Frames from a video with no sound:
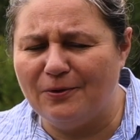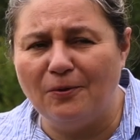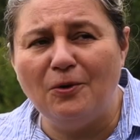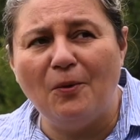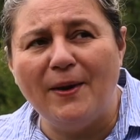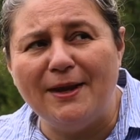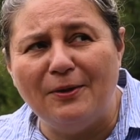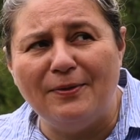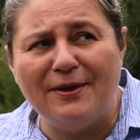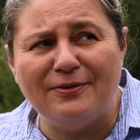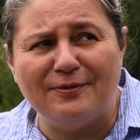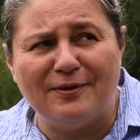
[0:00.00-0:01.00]
Oh, no, wait, no,
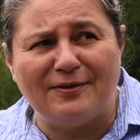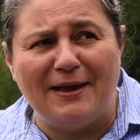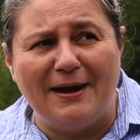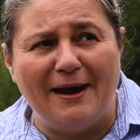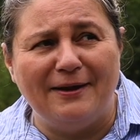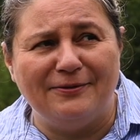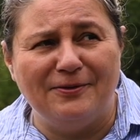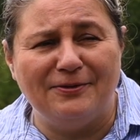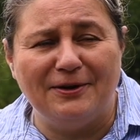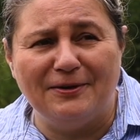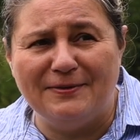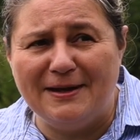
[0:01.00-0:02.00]
that's the Sennheisers
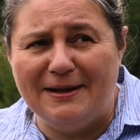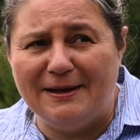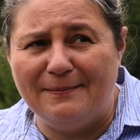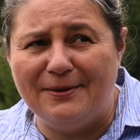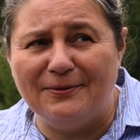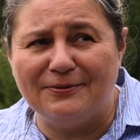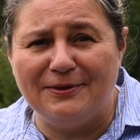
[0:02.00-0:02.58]
that are the EWs.